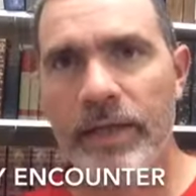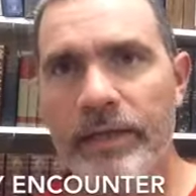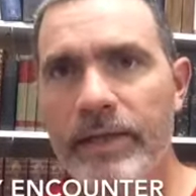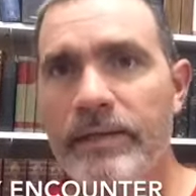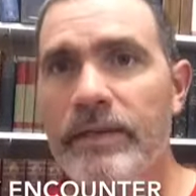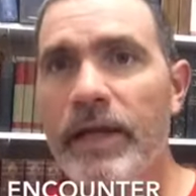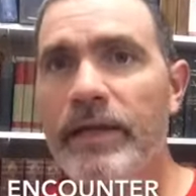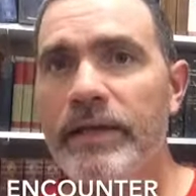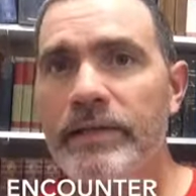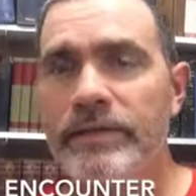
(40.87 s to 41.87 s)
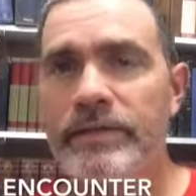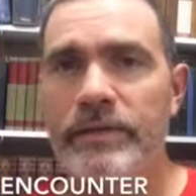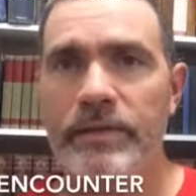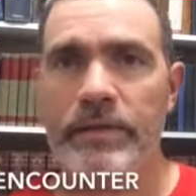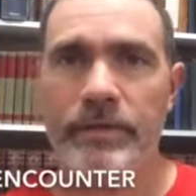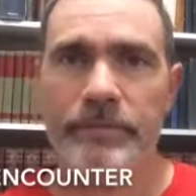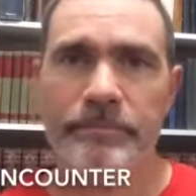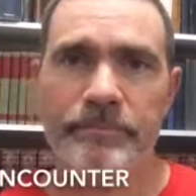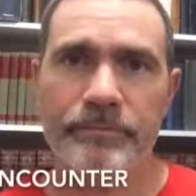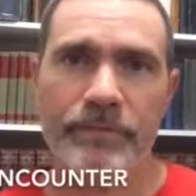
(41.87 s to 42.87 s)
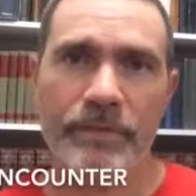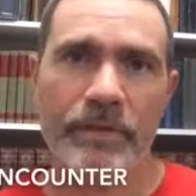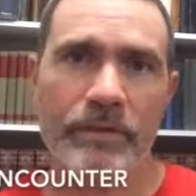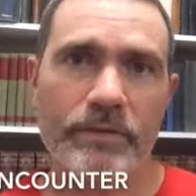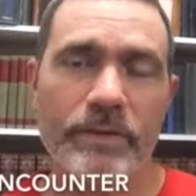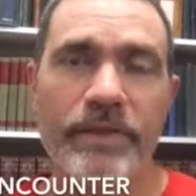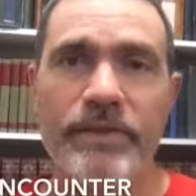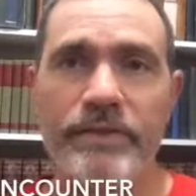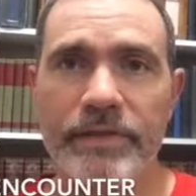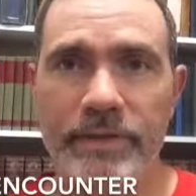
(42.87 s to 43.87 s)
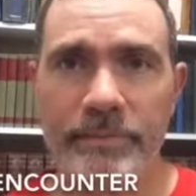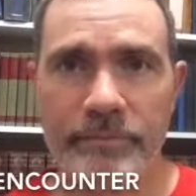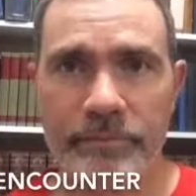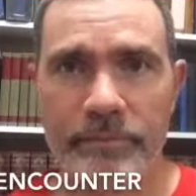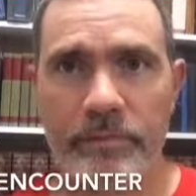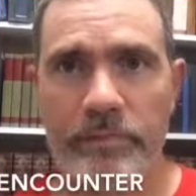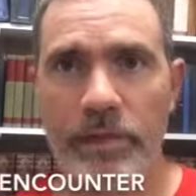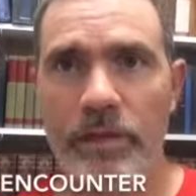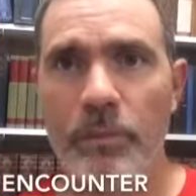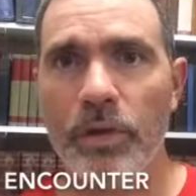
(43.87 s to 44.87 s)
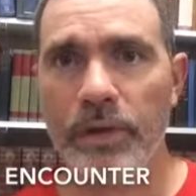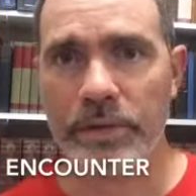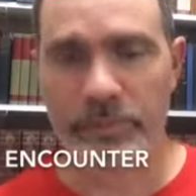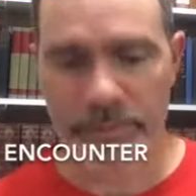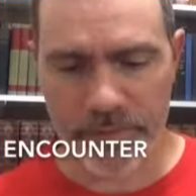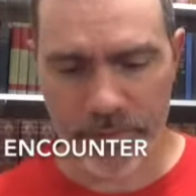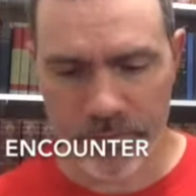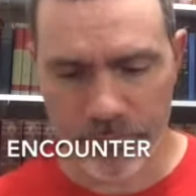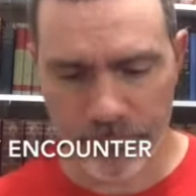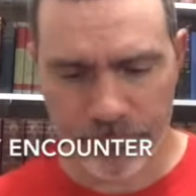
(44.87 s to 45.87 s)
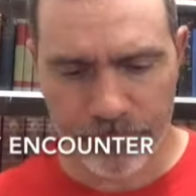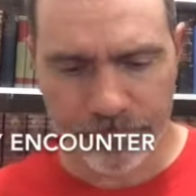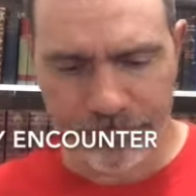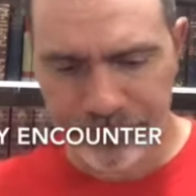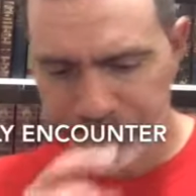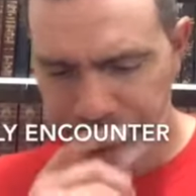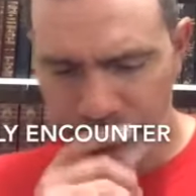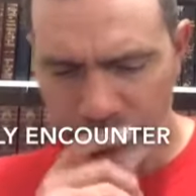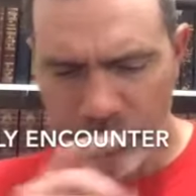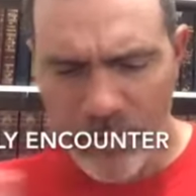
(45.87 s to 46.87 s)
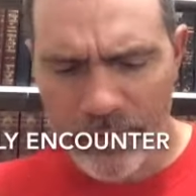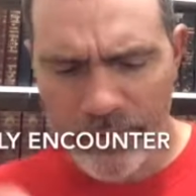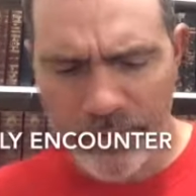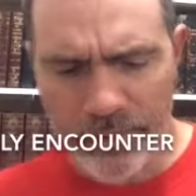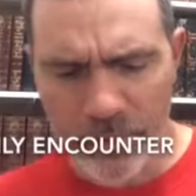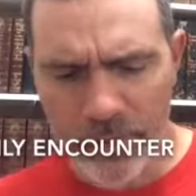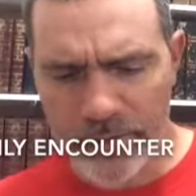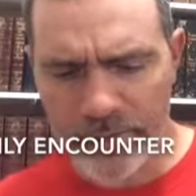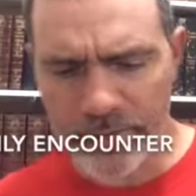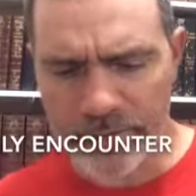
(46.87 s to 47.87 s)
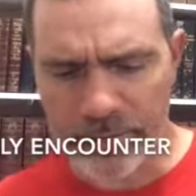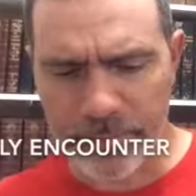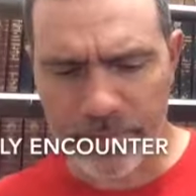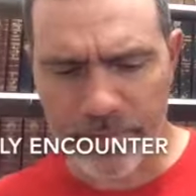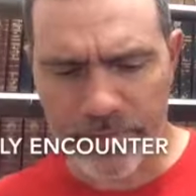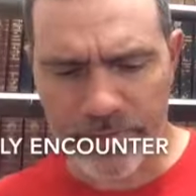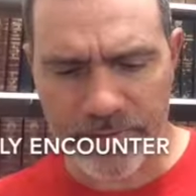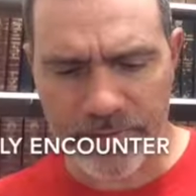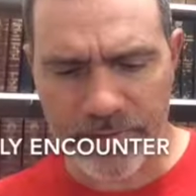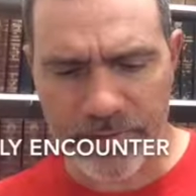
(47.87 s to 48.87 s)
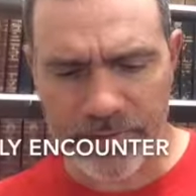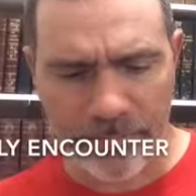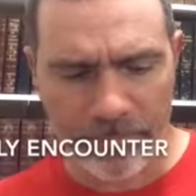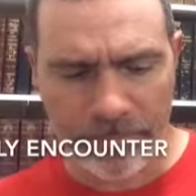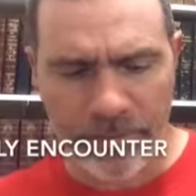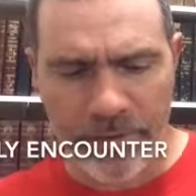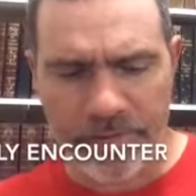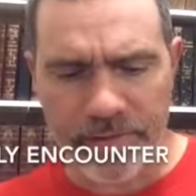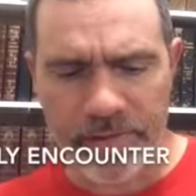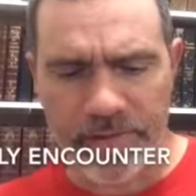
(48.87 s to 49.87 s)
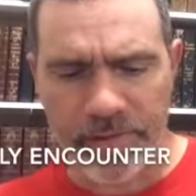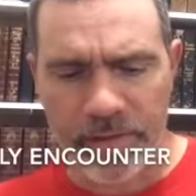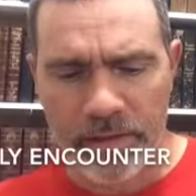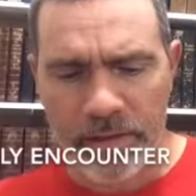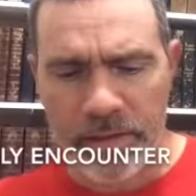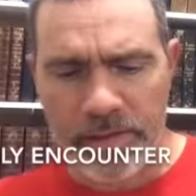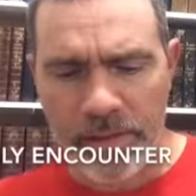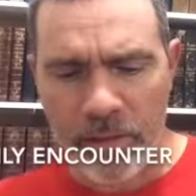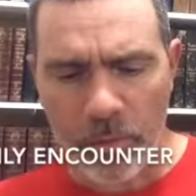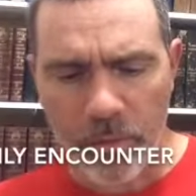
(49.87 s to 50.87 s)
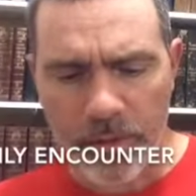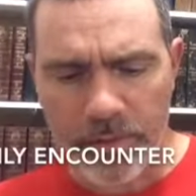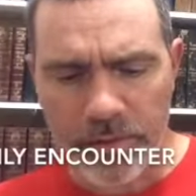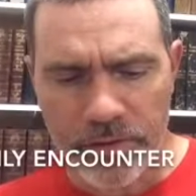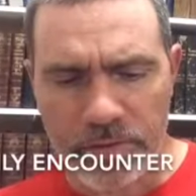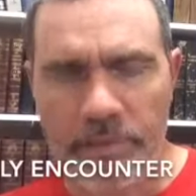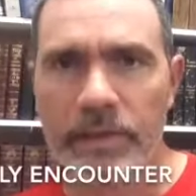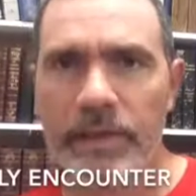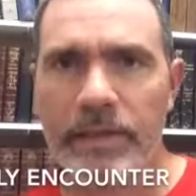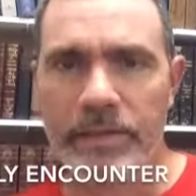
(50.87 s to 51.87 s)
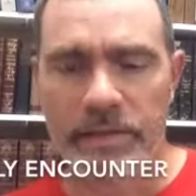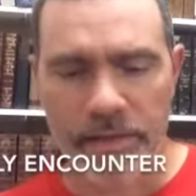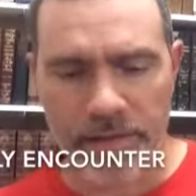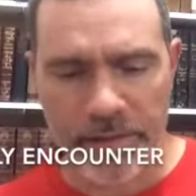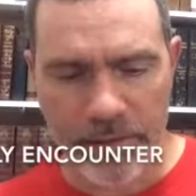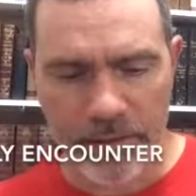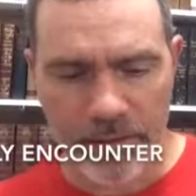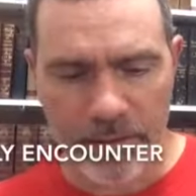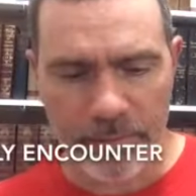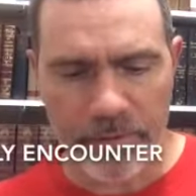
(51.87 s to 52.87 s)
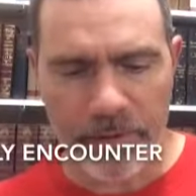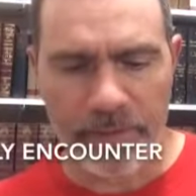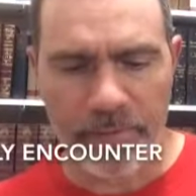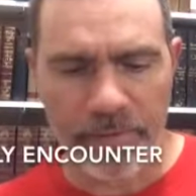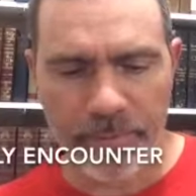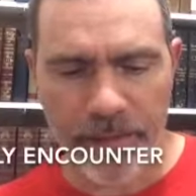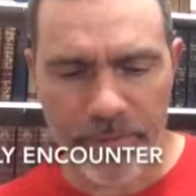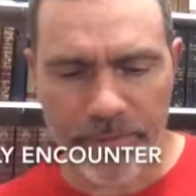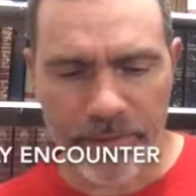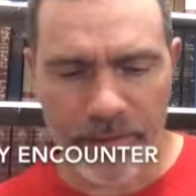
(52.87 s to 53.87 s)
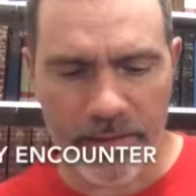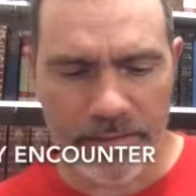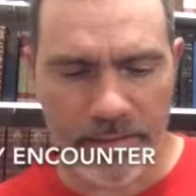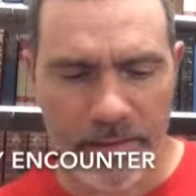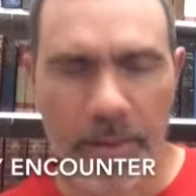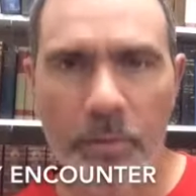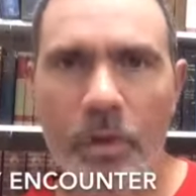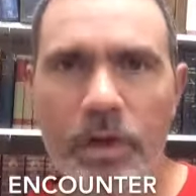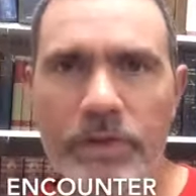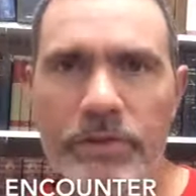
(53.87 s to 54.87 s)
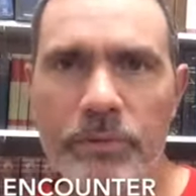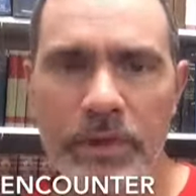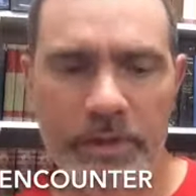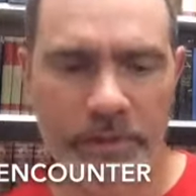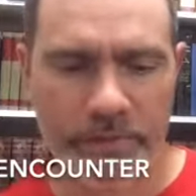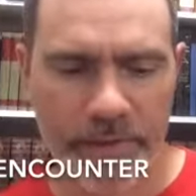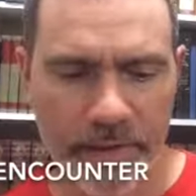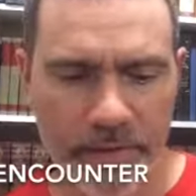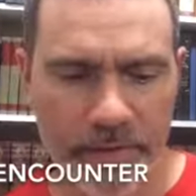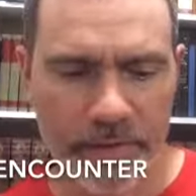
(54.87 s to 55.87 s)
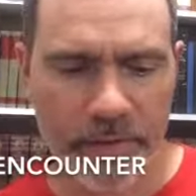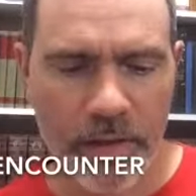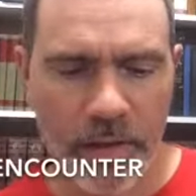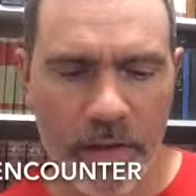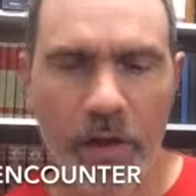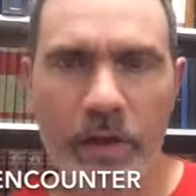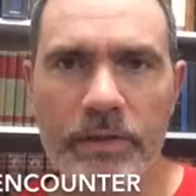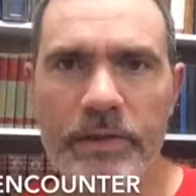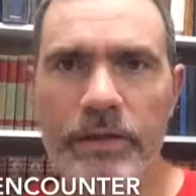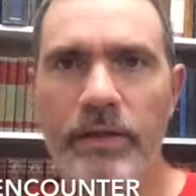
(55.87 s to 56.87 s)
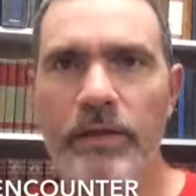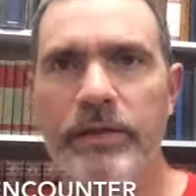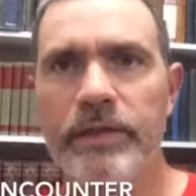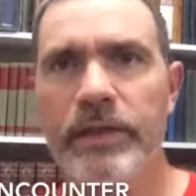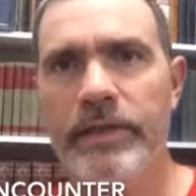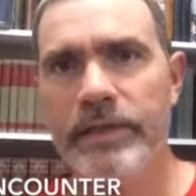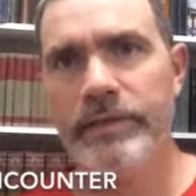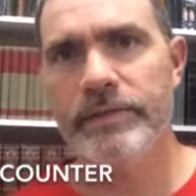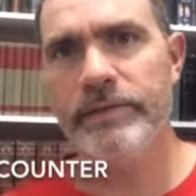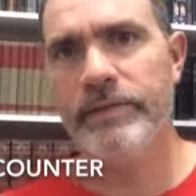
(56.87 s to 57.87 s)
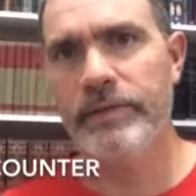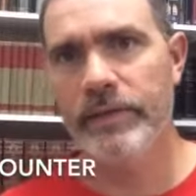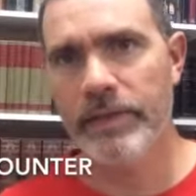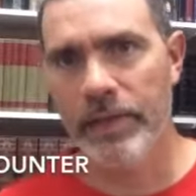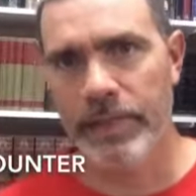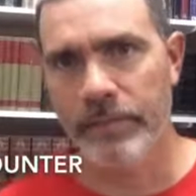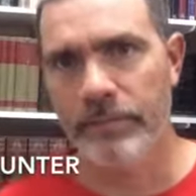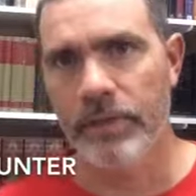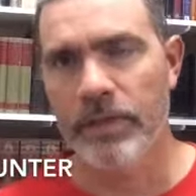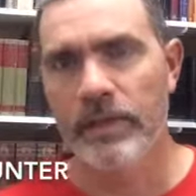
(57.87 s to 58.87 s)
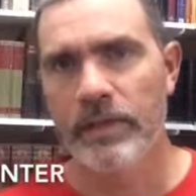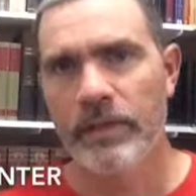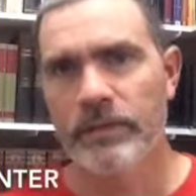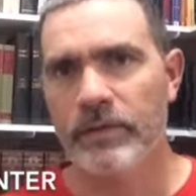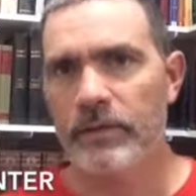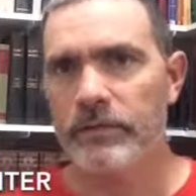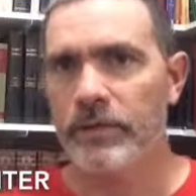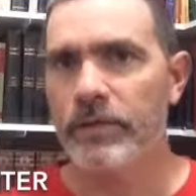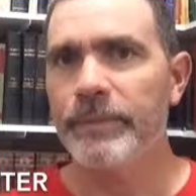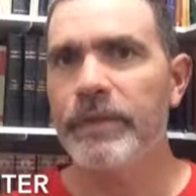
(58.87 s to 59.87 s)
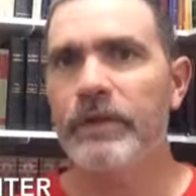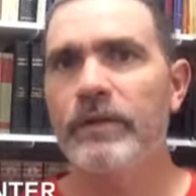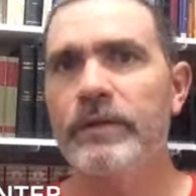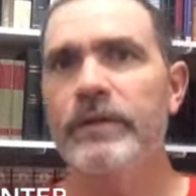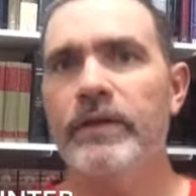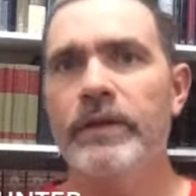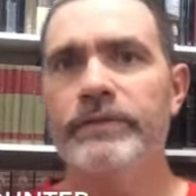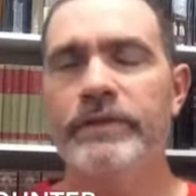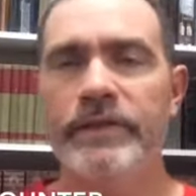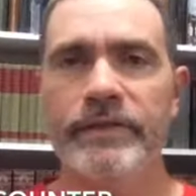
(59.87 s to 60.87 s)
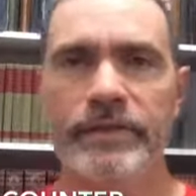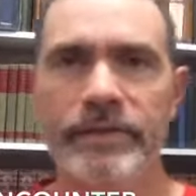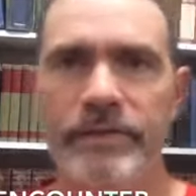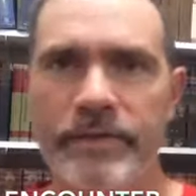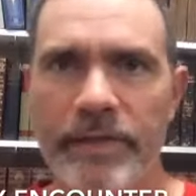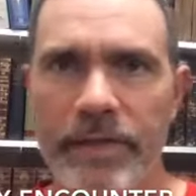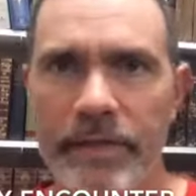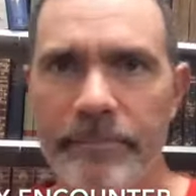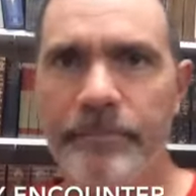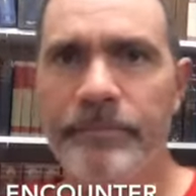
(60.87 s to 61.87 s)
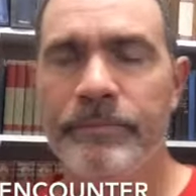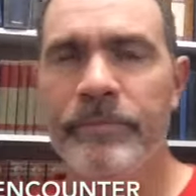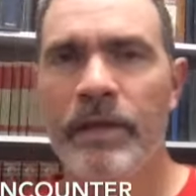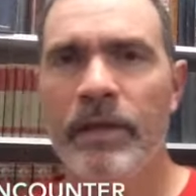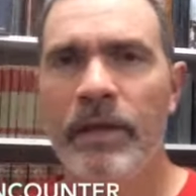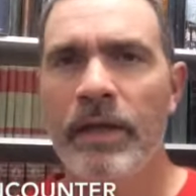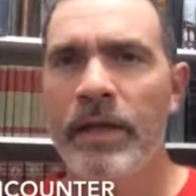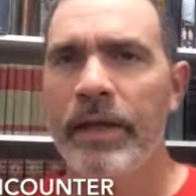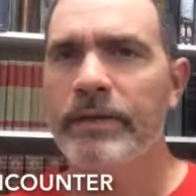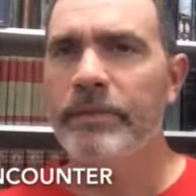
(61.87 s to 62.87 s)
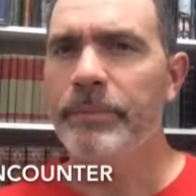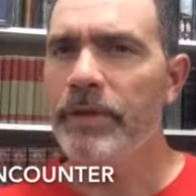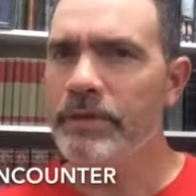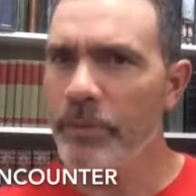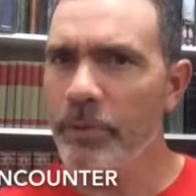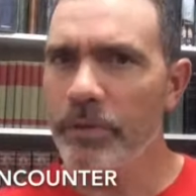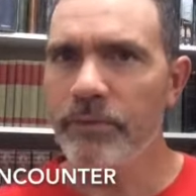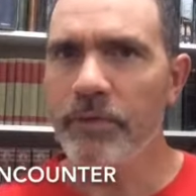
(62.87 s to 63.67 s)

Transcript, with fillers: And Ananias um, teaches him uh, what he must do. And this is what he tells him in verse 16. He says, Now why do you delay? Get up and be baptized, and wash away your sins calling on his name. talking about calling on Jesus' name. And the part that we want to